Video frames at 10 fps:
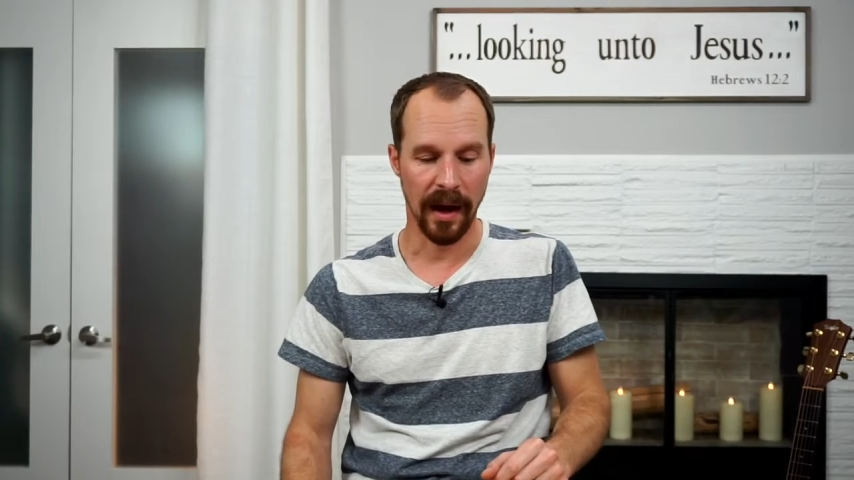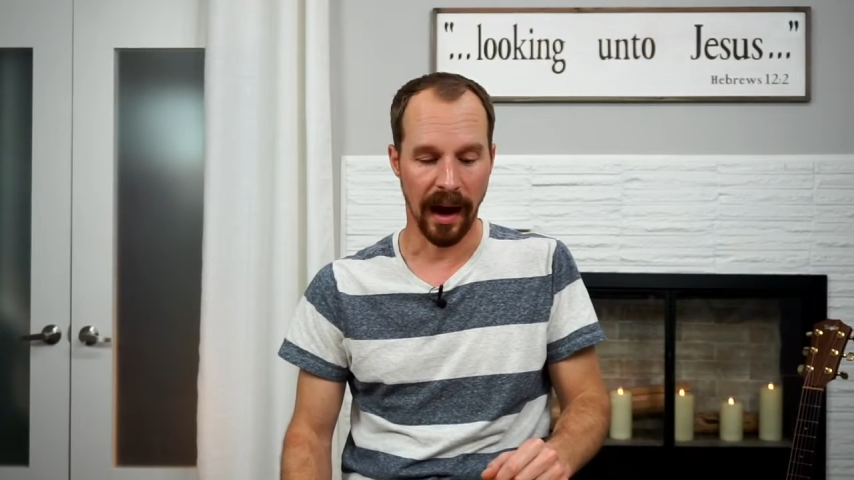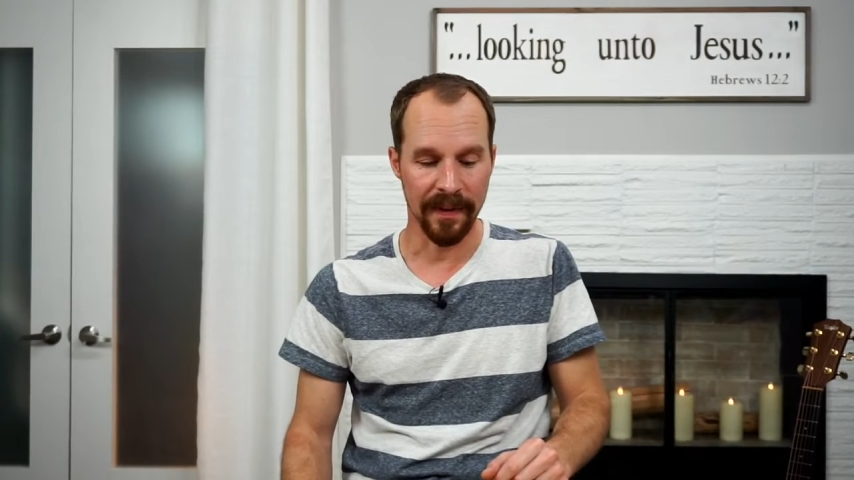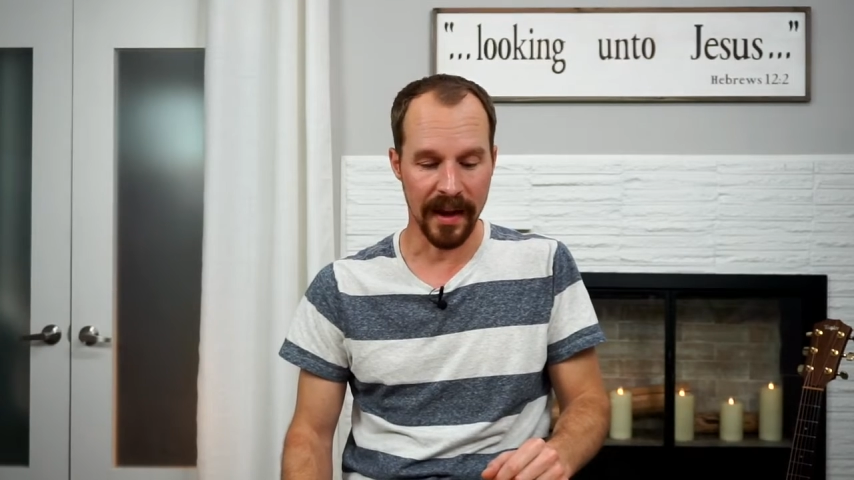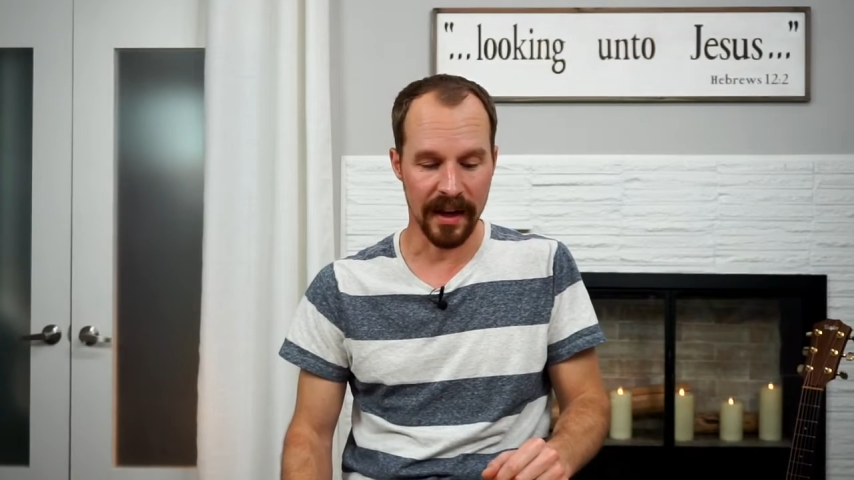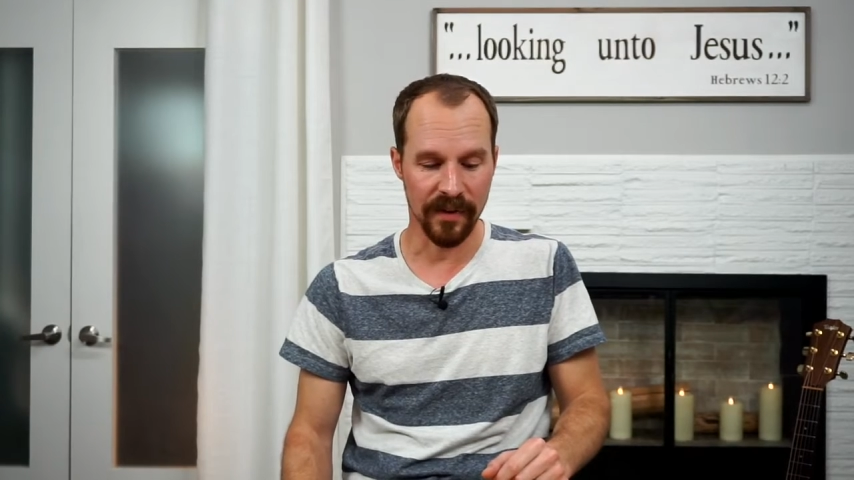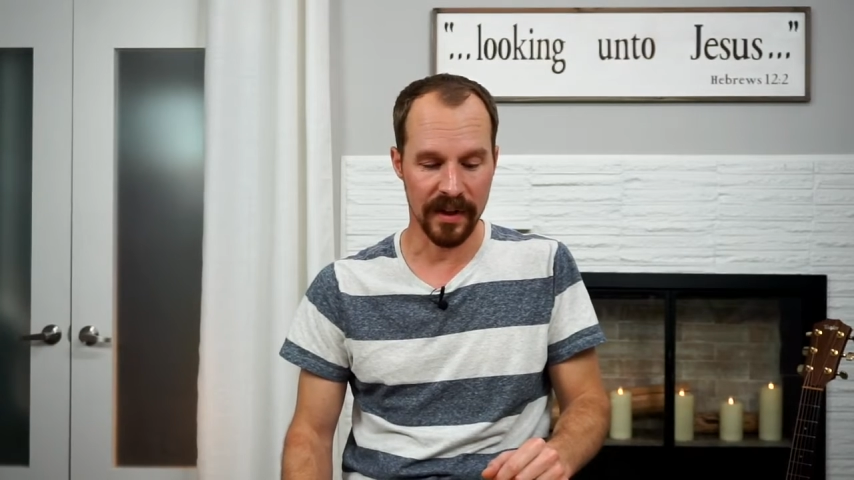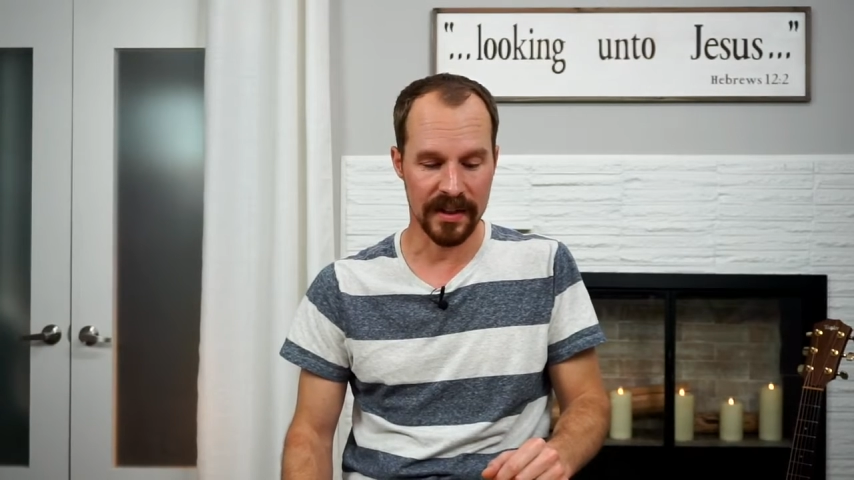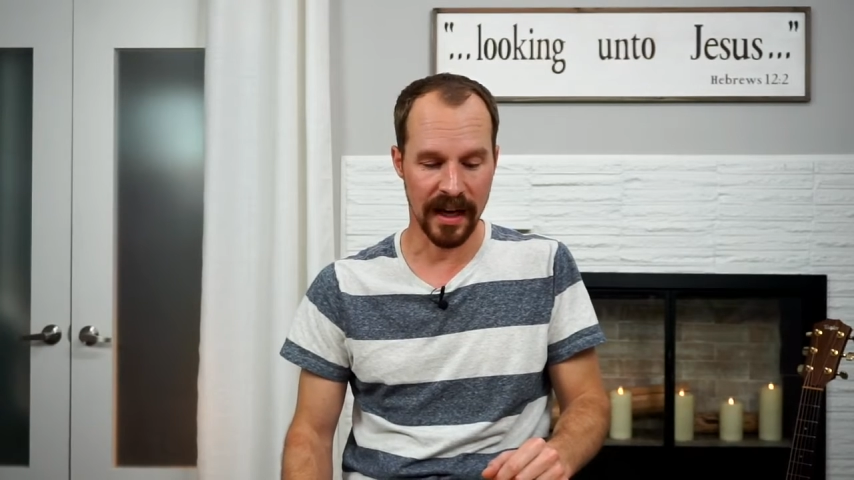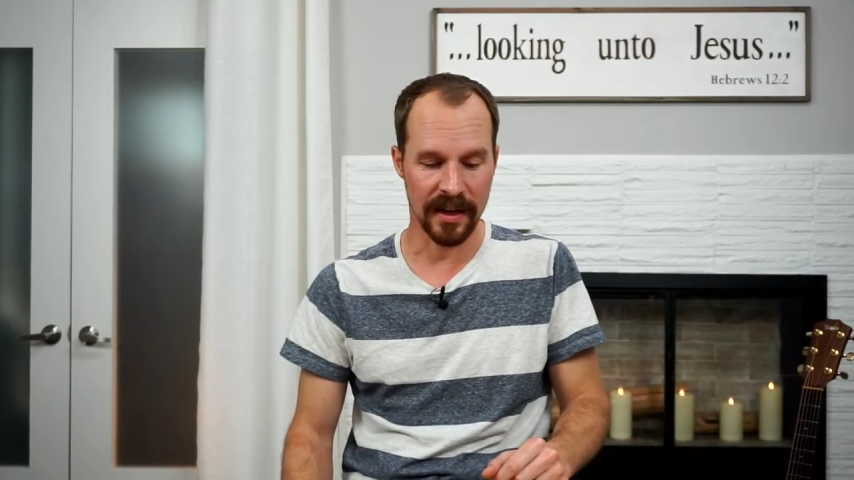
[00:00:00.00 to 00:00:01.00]
And then if He
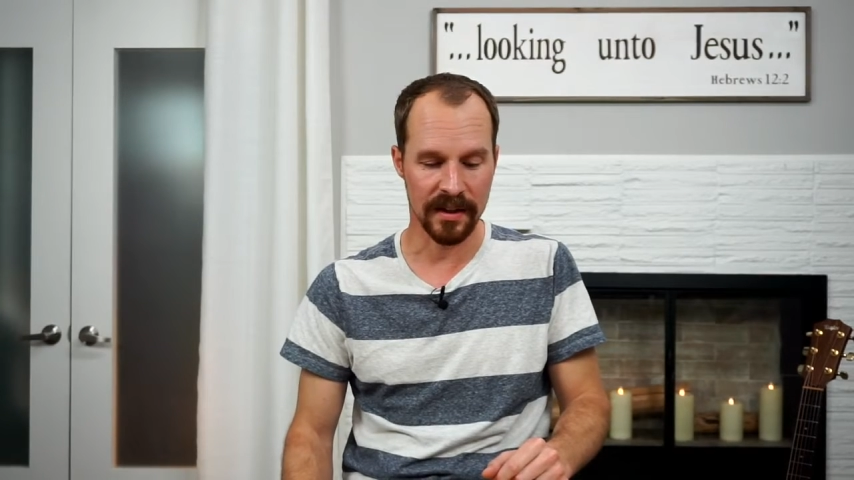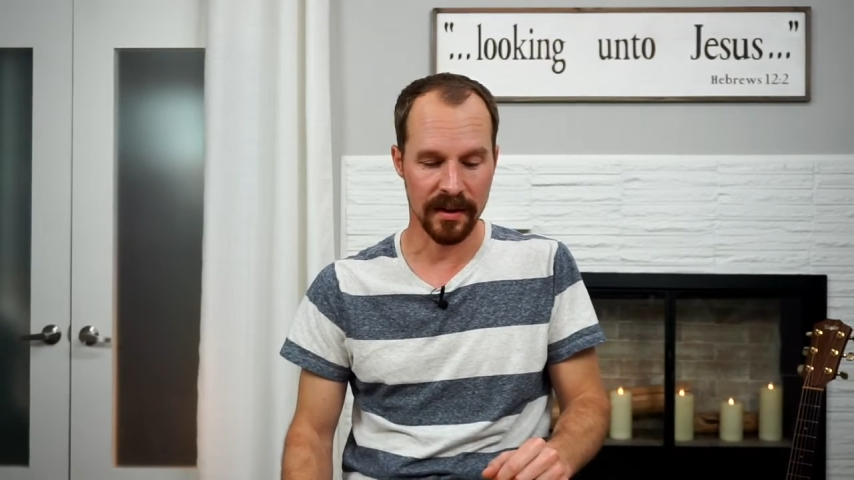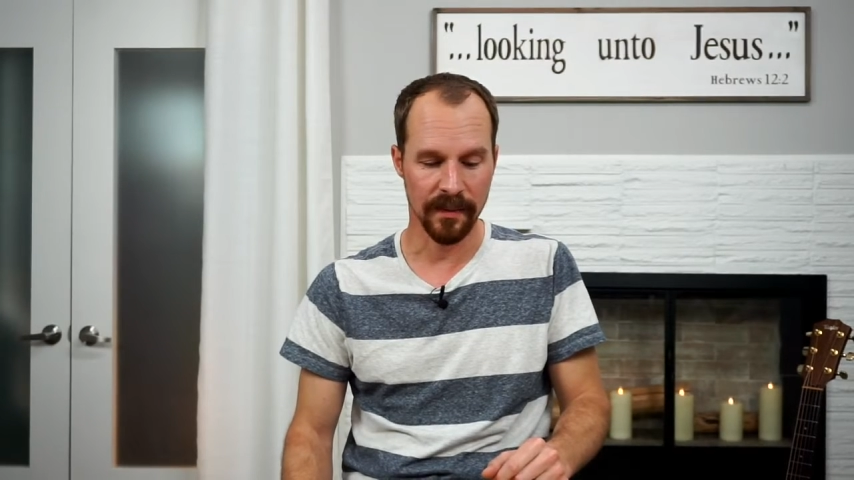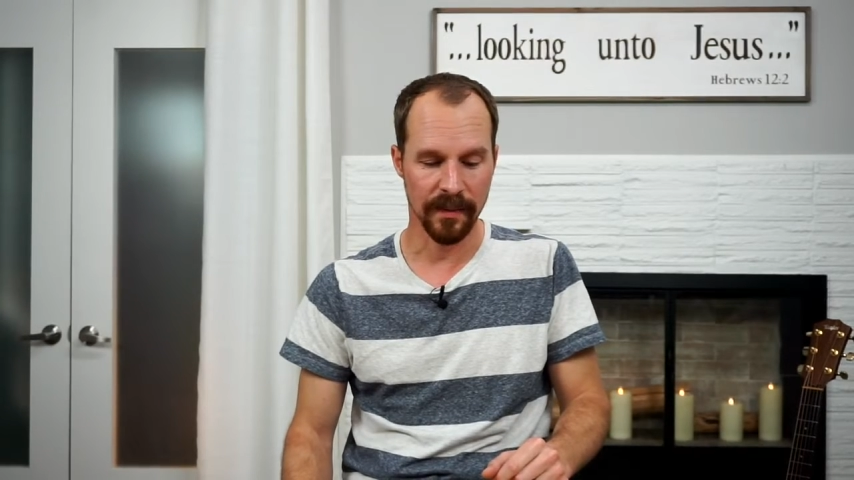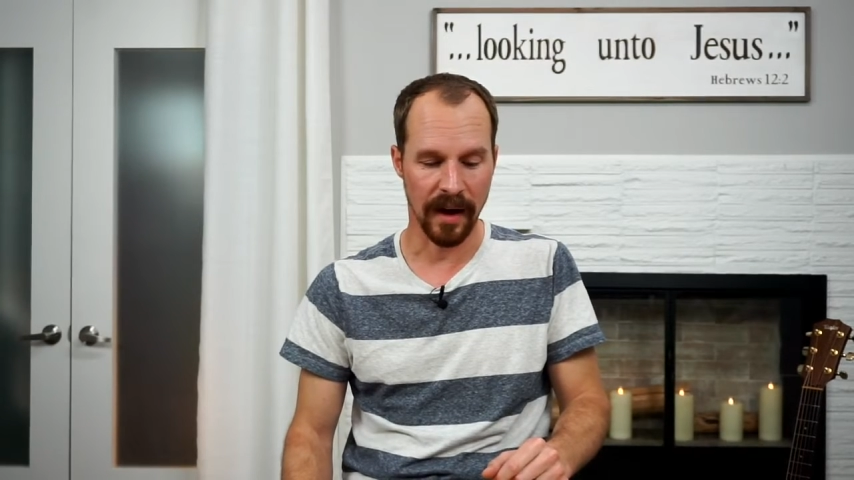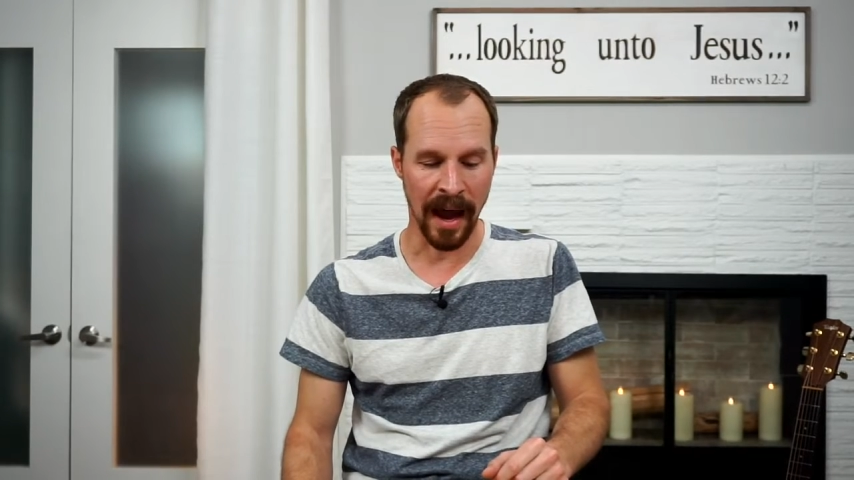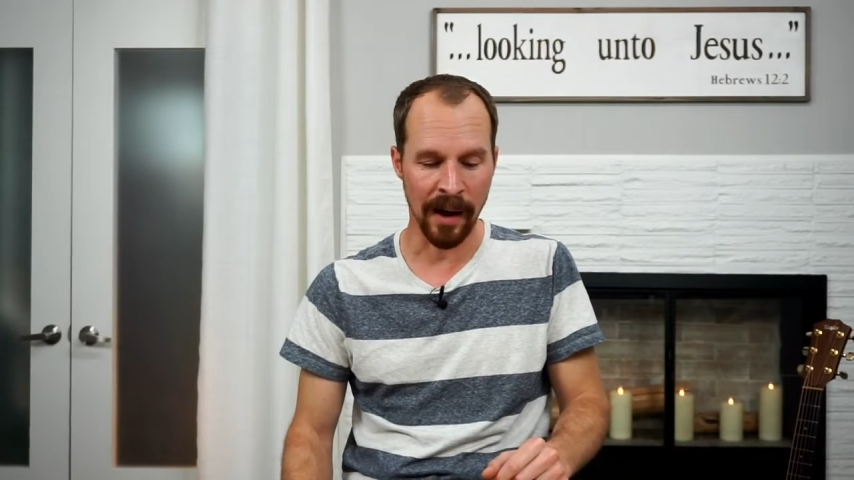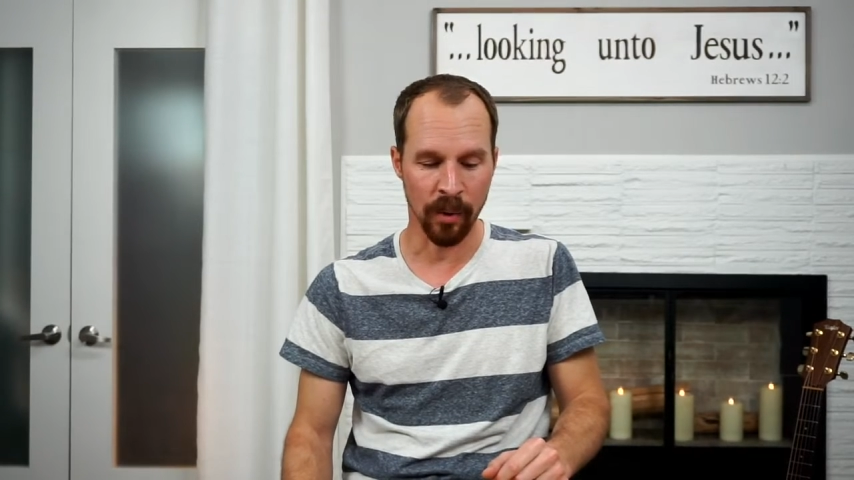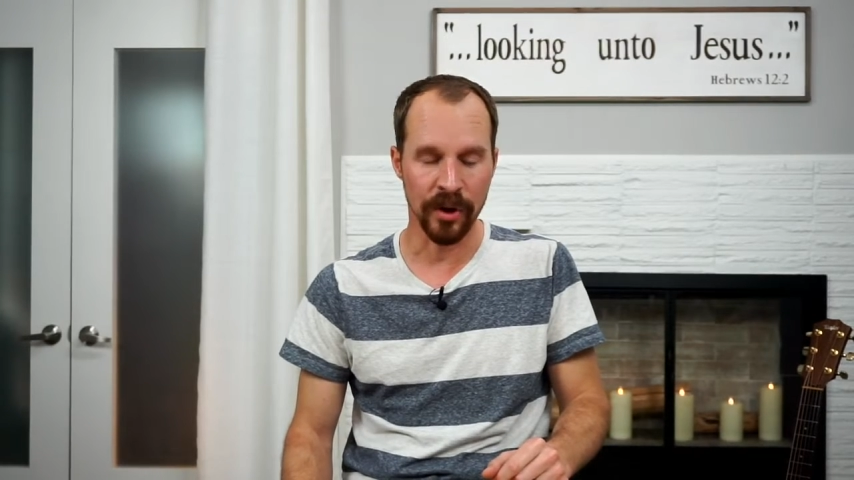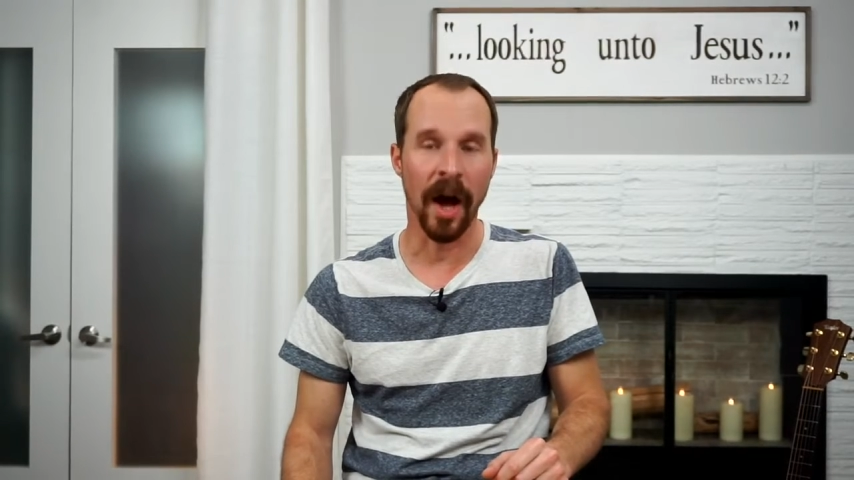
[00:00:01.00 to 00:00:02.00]
says, I
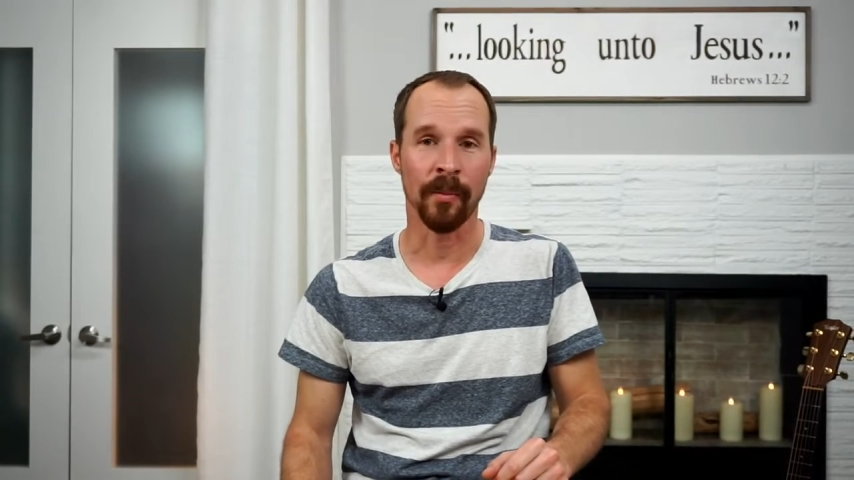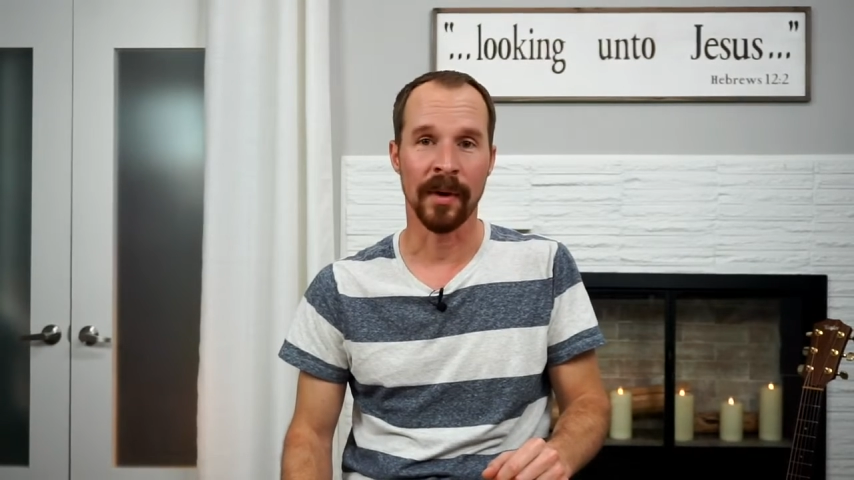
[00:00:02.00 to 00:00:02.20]
will not